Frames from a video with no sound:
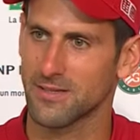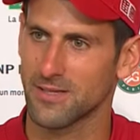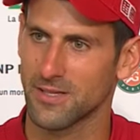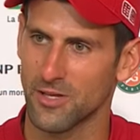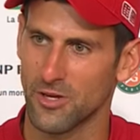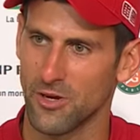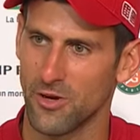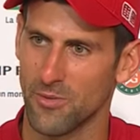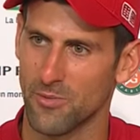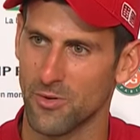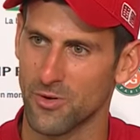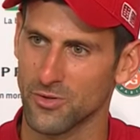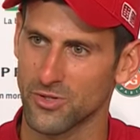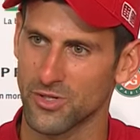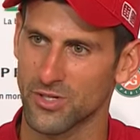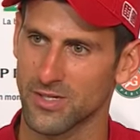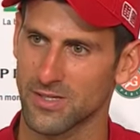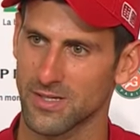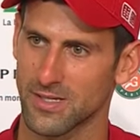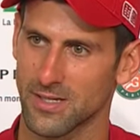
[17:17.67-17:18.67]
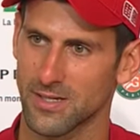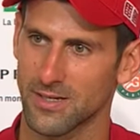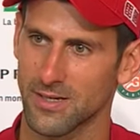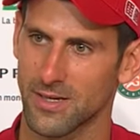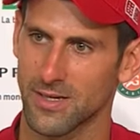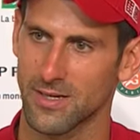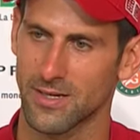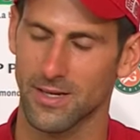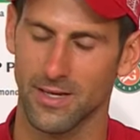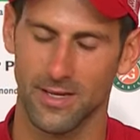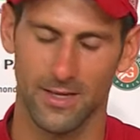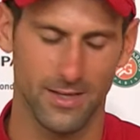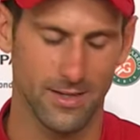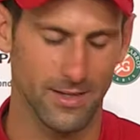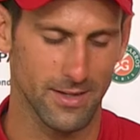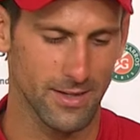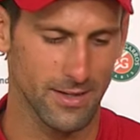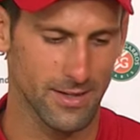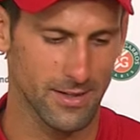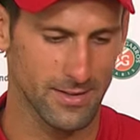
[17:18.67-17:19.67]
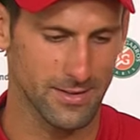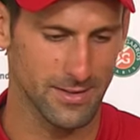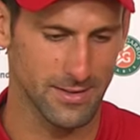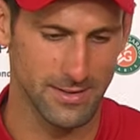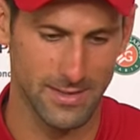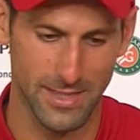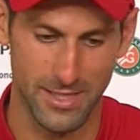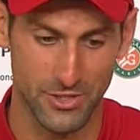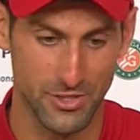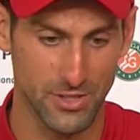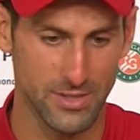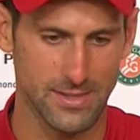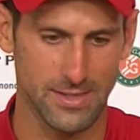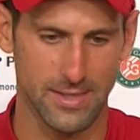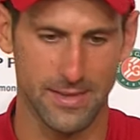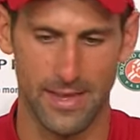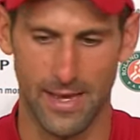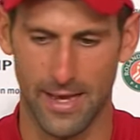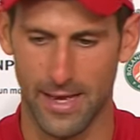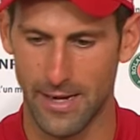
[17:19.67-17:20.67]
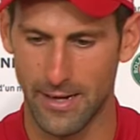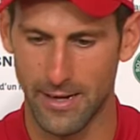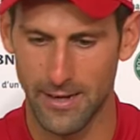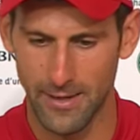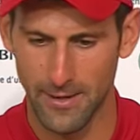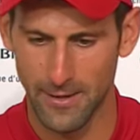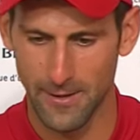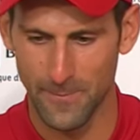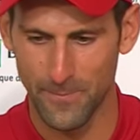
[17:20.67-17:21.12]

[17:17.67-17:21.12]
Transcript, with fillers: you know, emotions and sensations, and then,